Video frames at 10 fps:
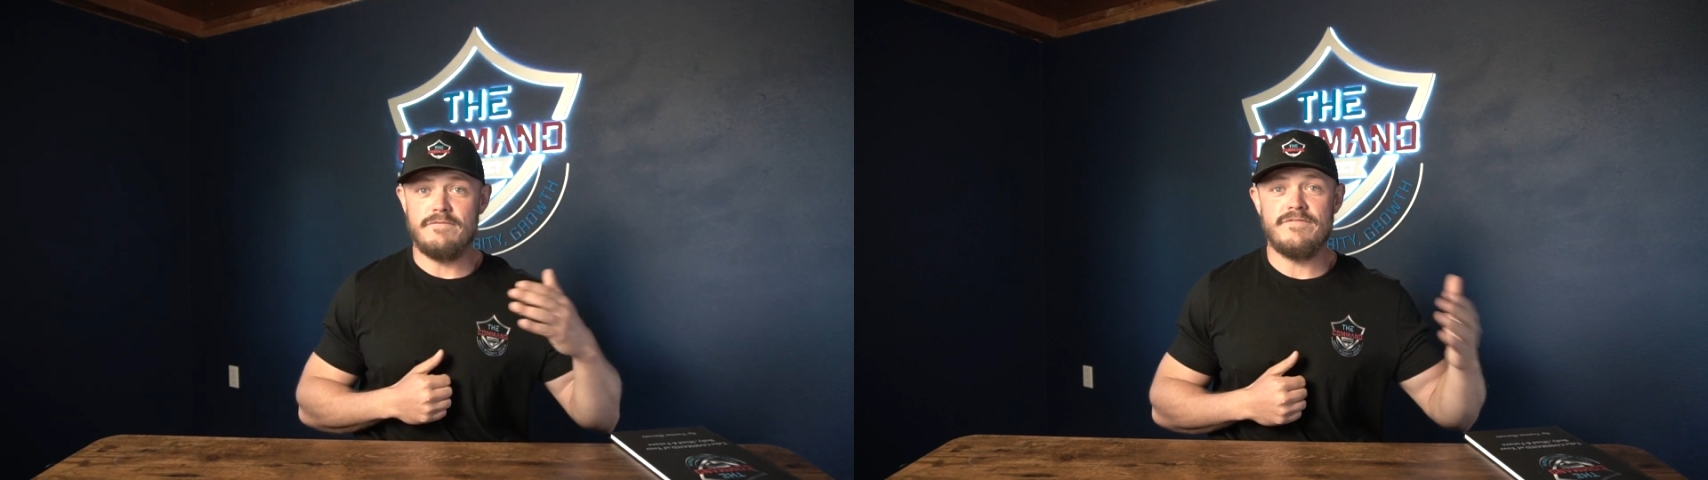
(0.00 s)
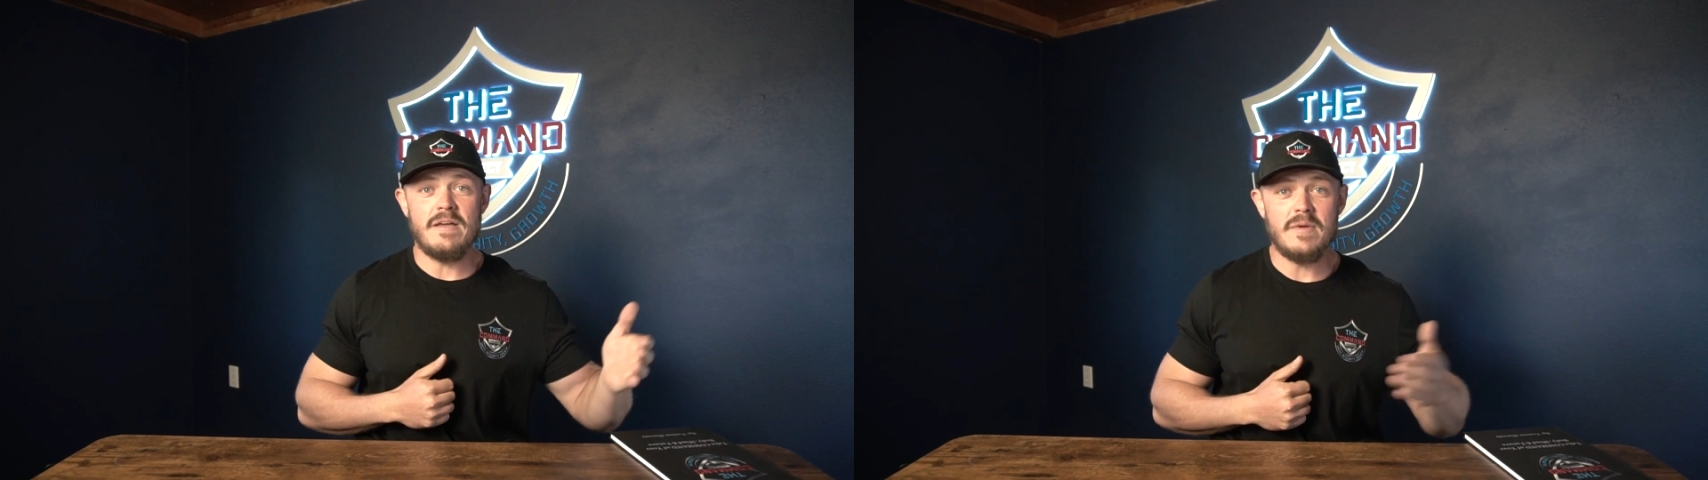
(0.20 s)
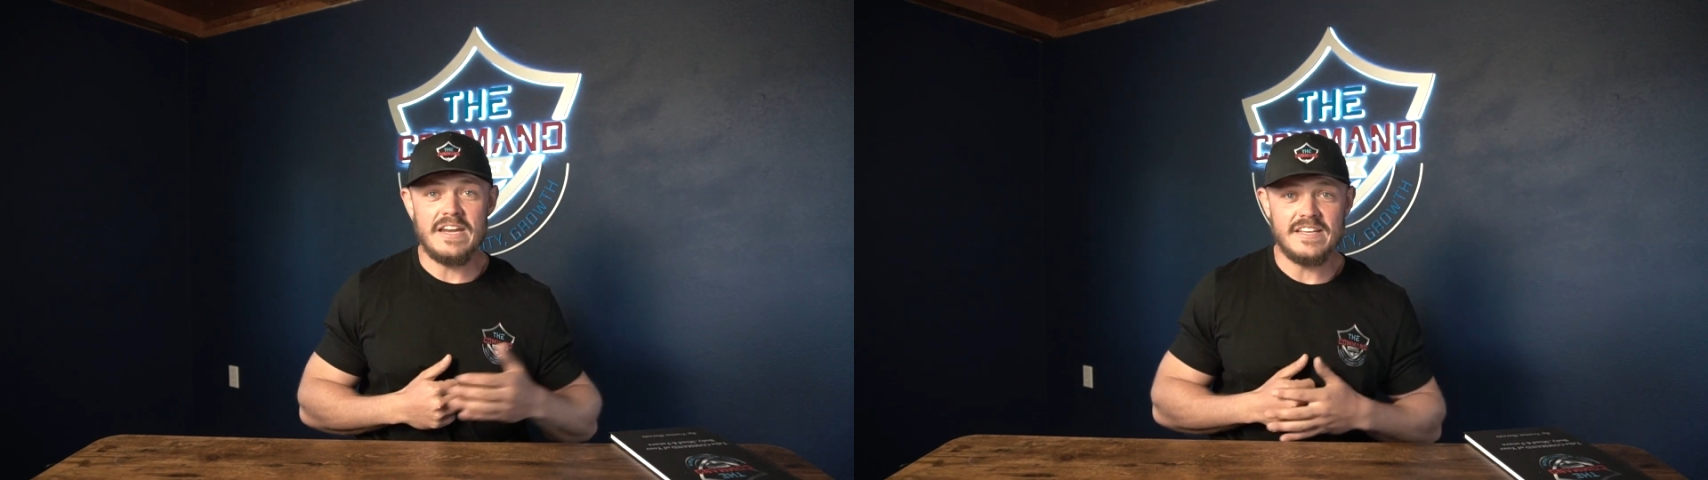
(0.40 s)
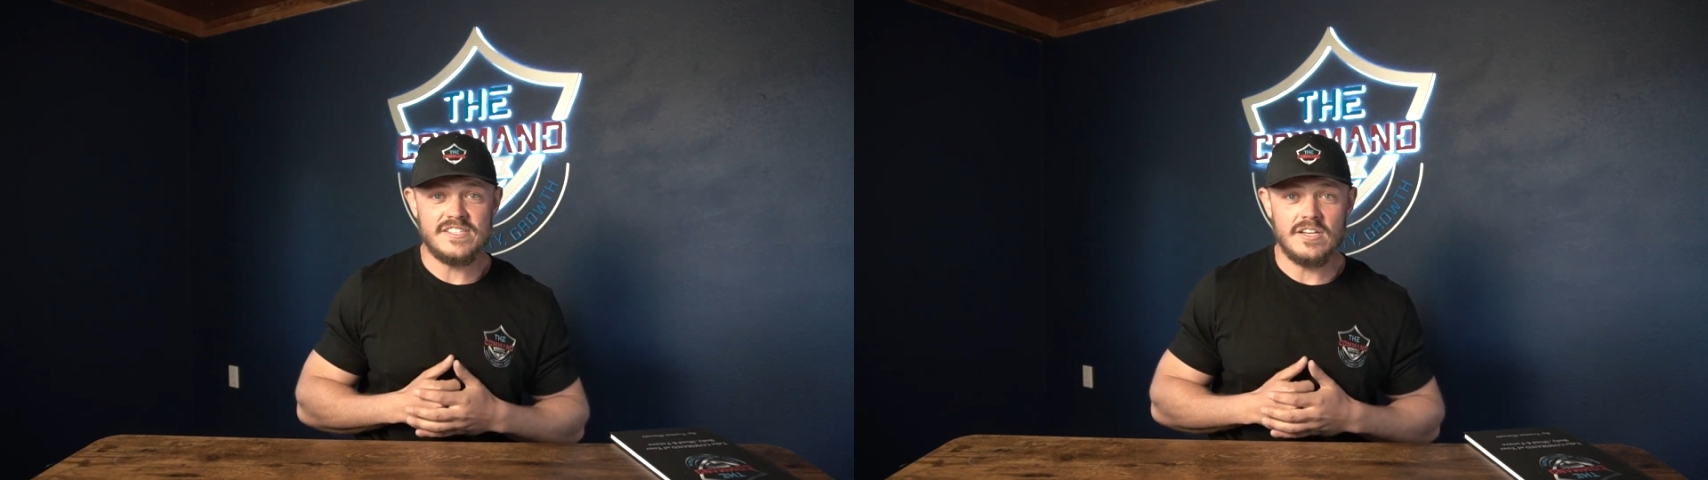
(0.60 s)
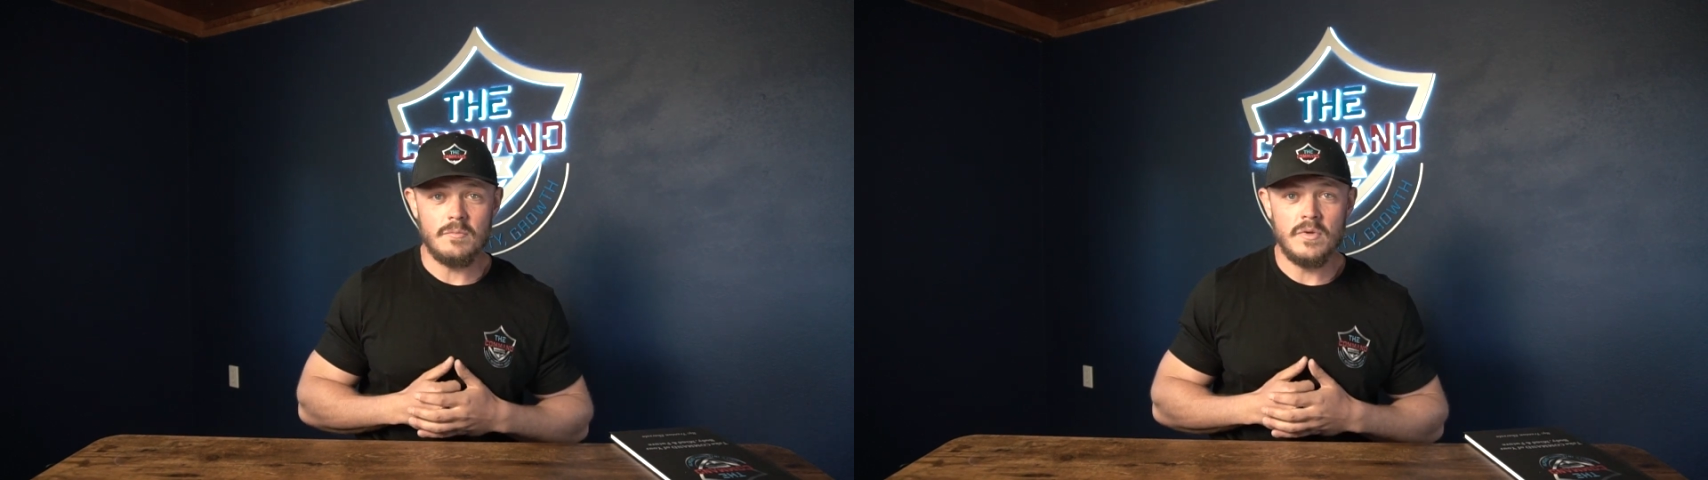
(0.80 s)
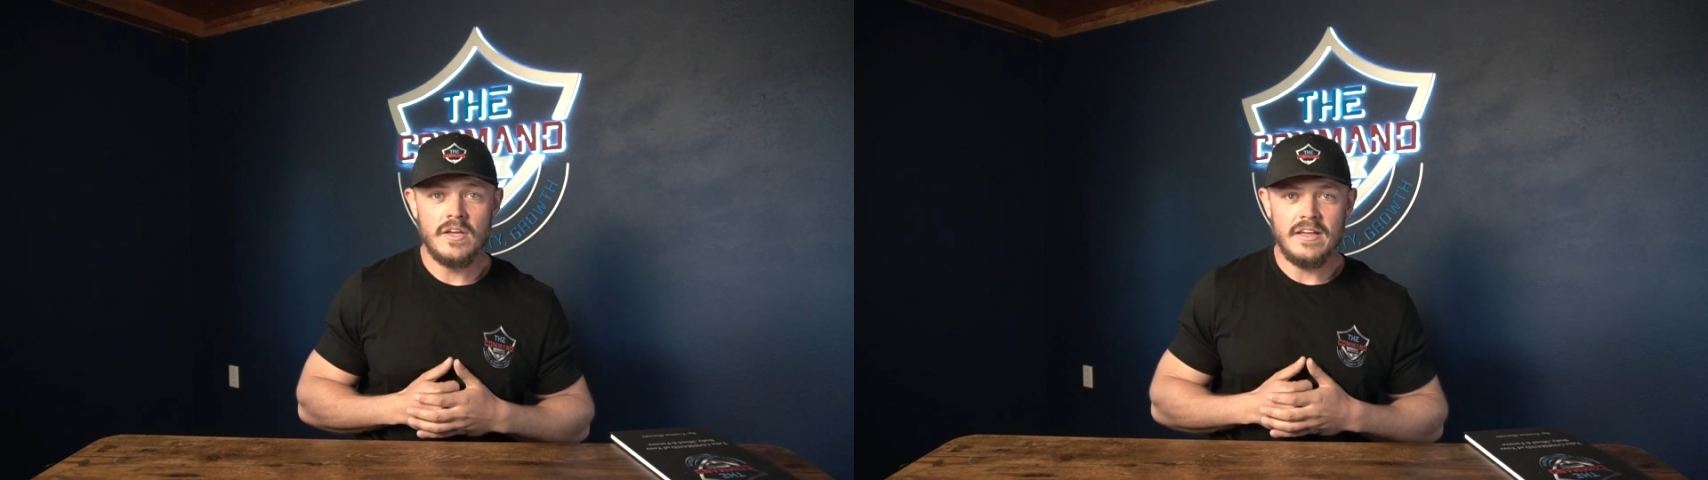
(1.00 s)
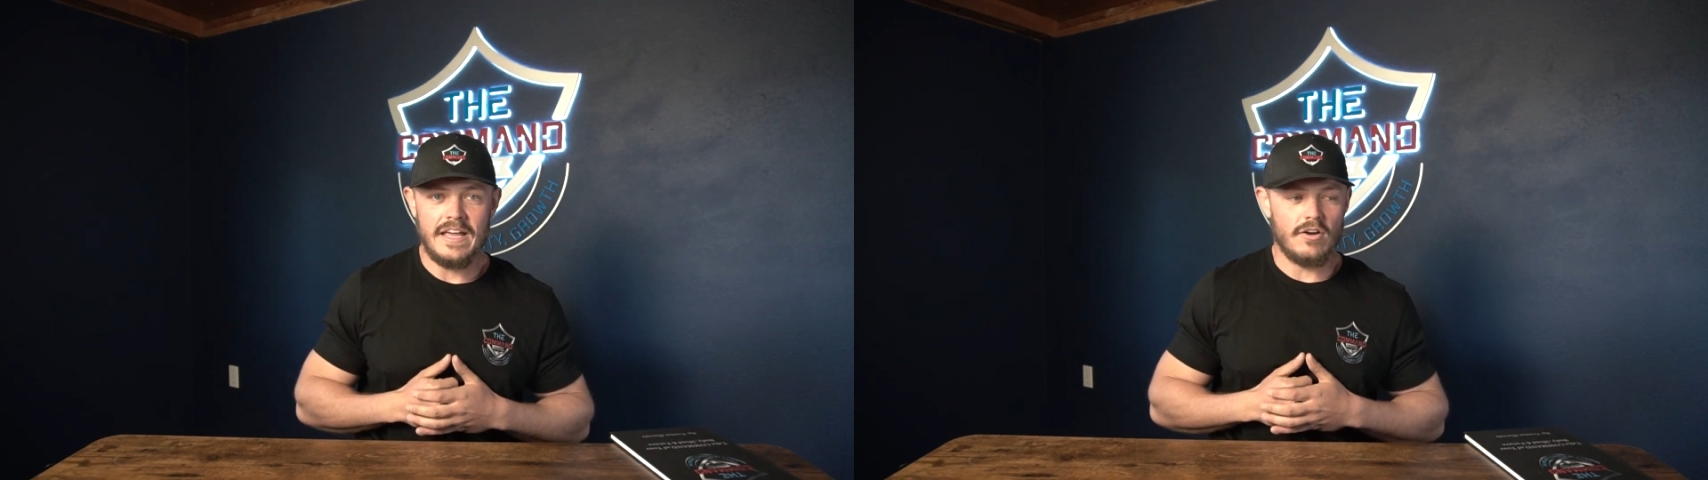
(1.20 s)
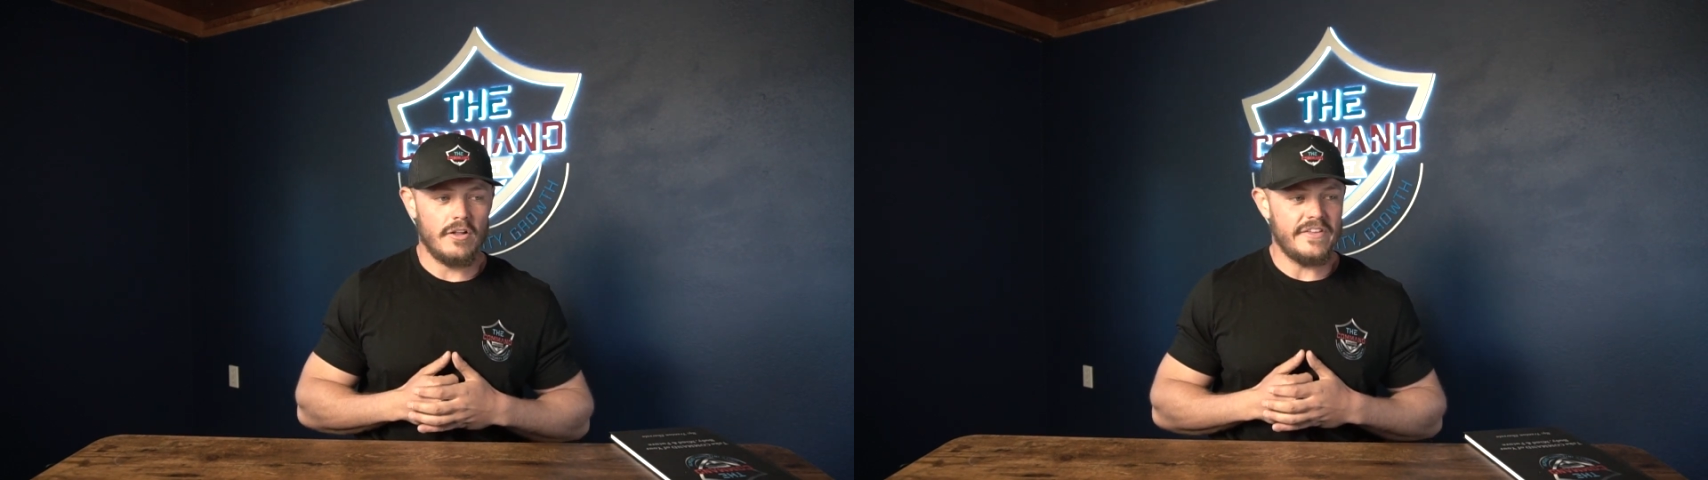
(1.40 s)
feminism and all